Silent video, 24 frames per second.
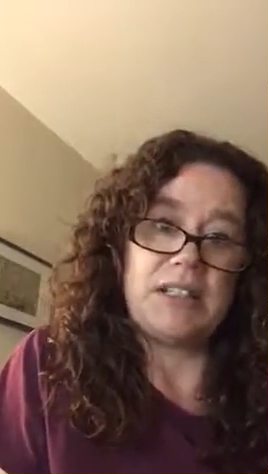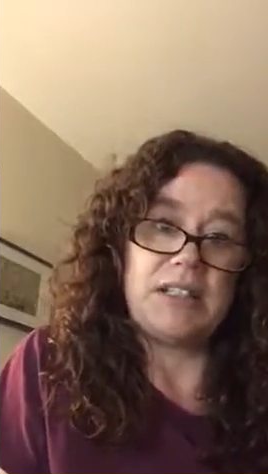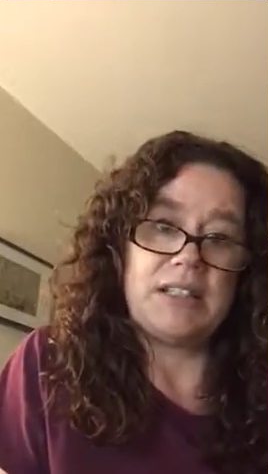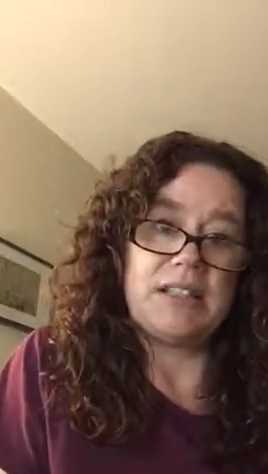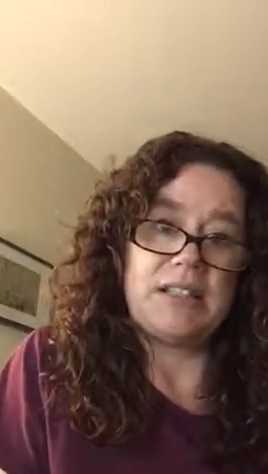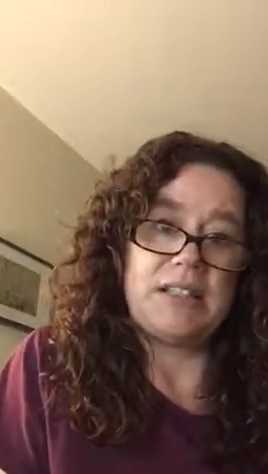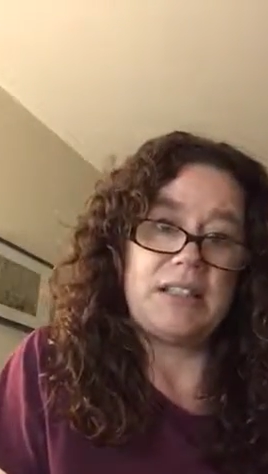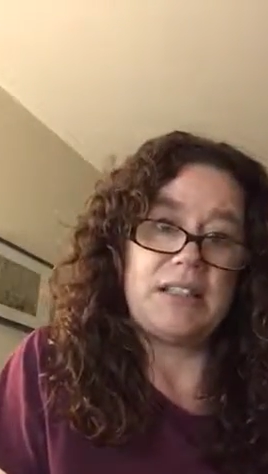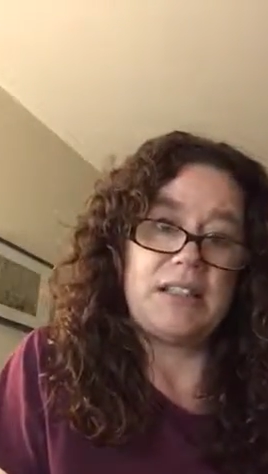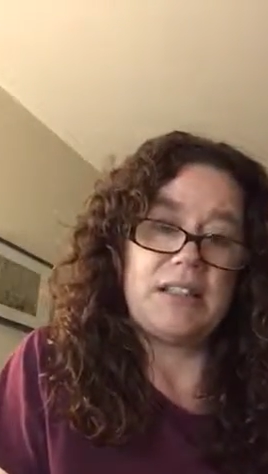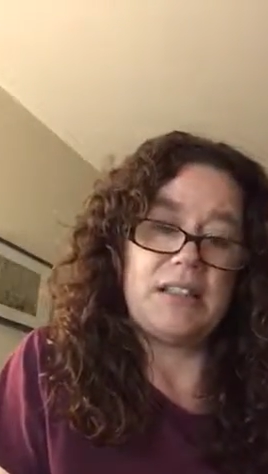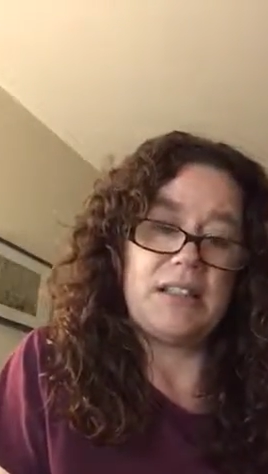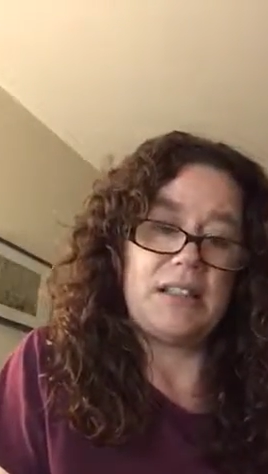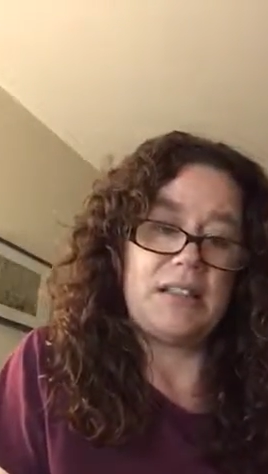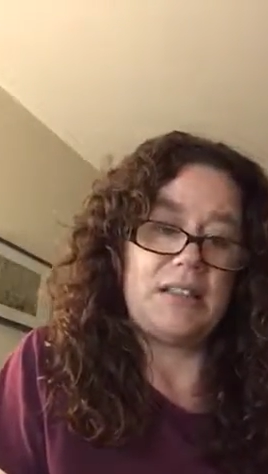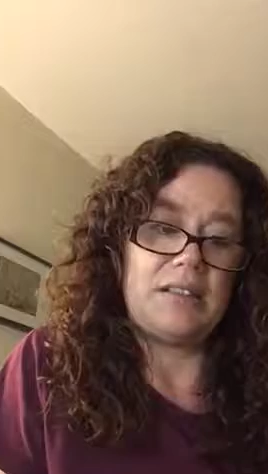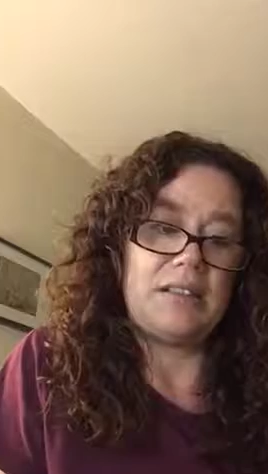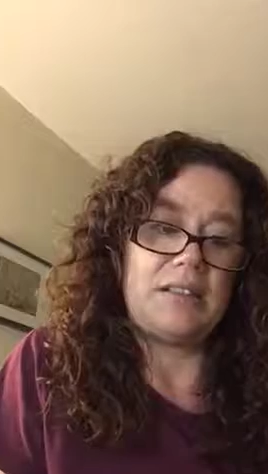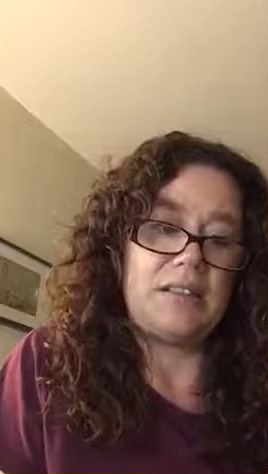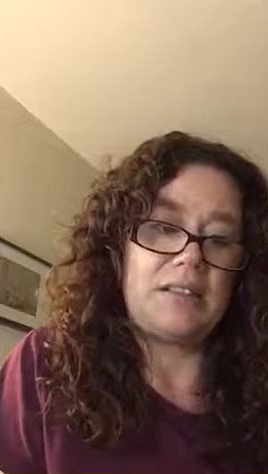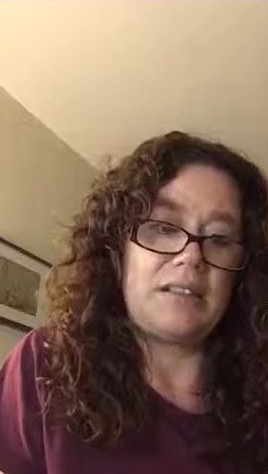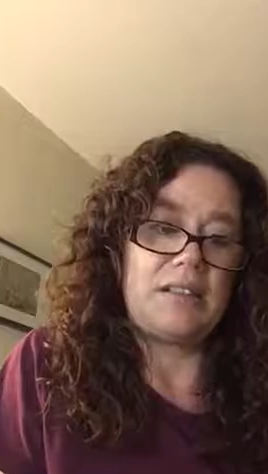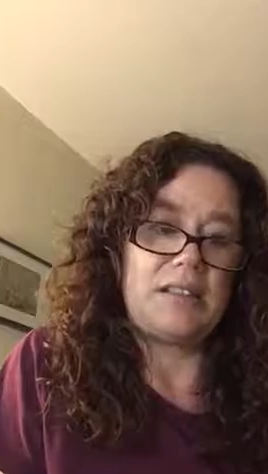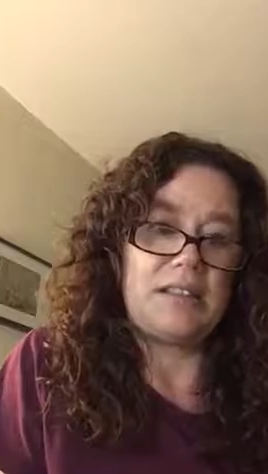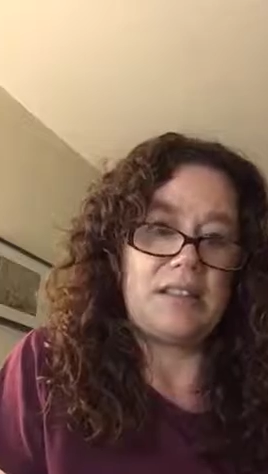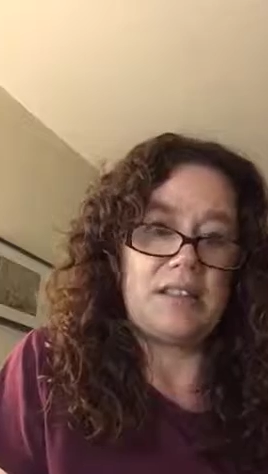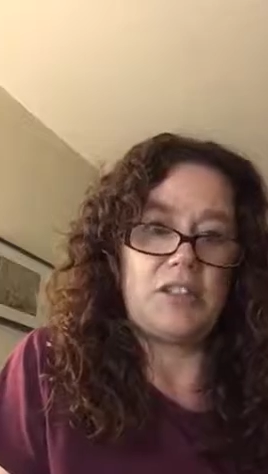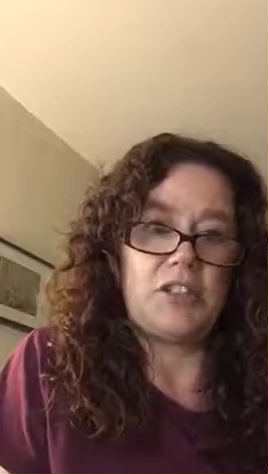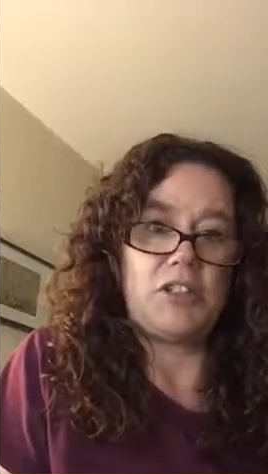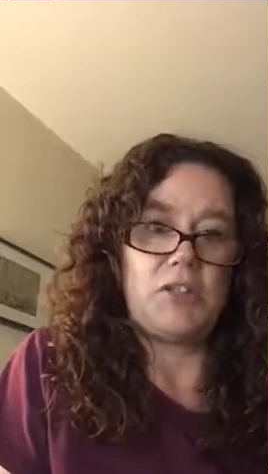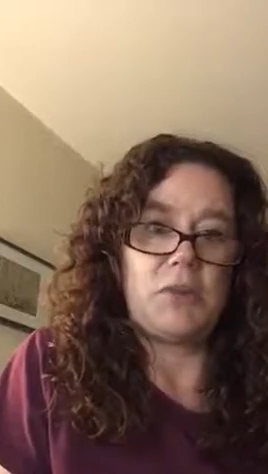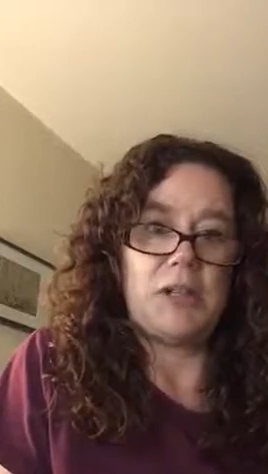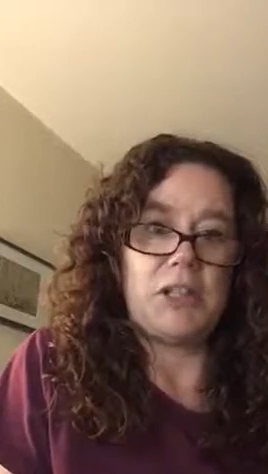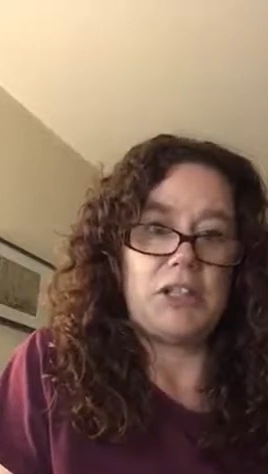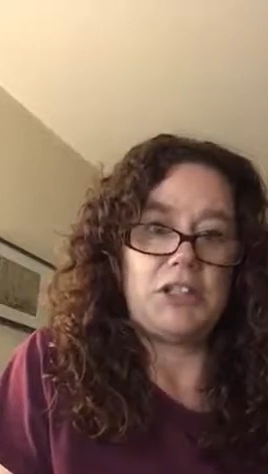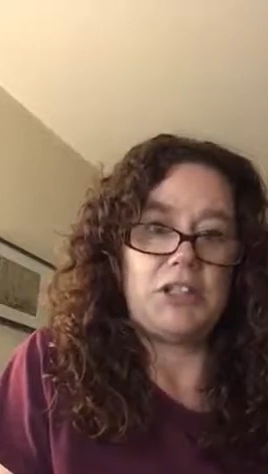the
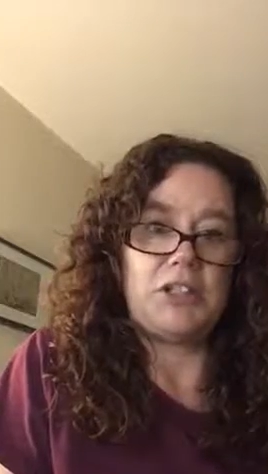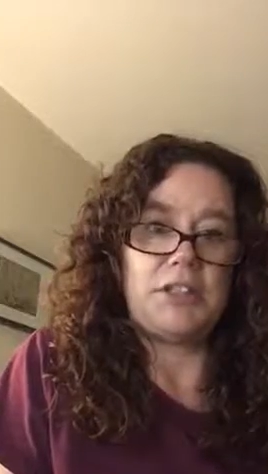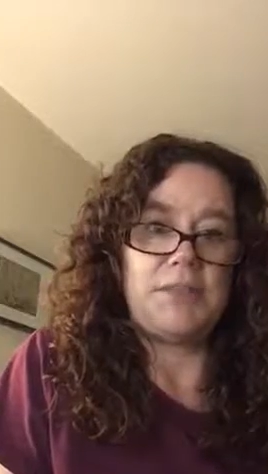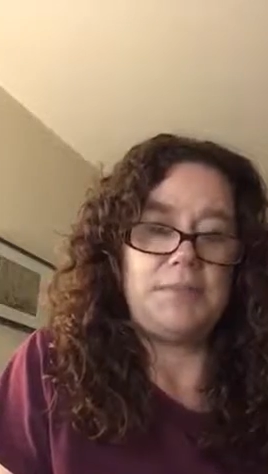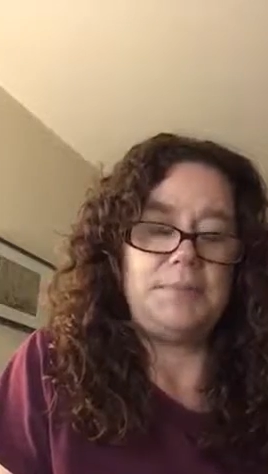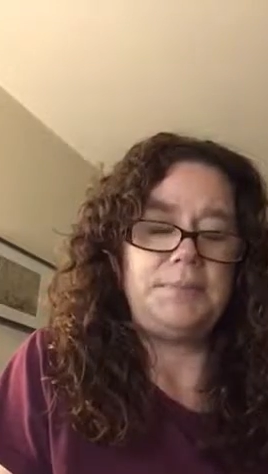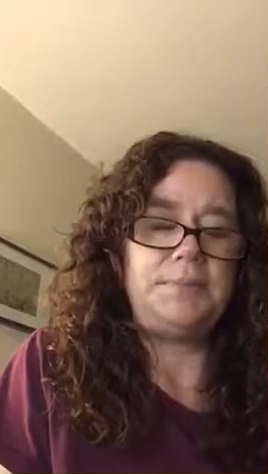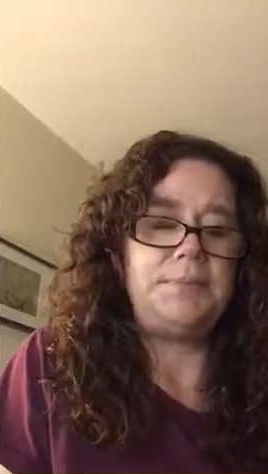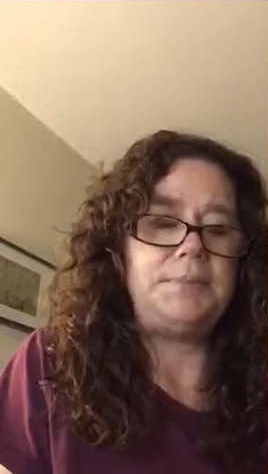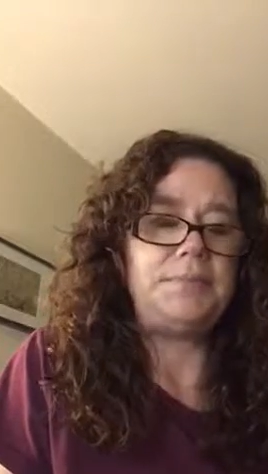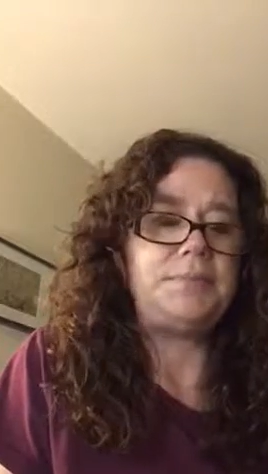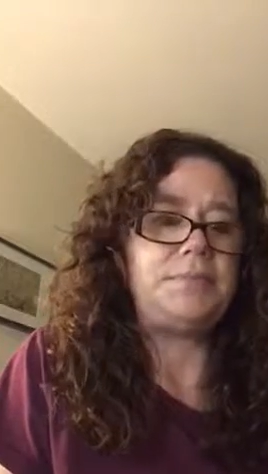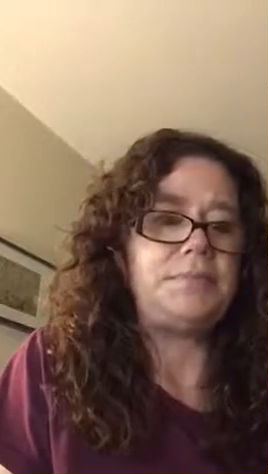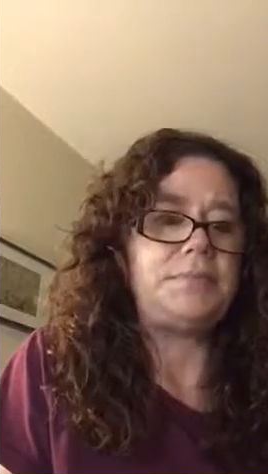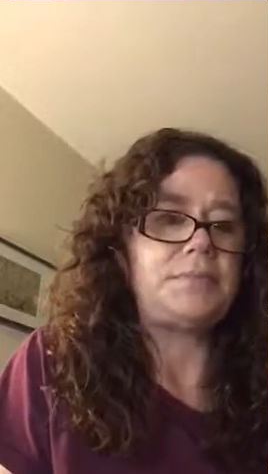situation,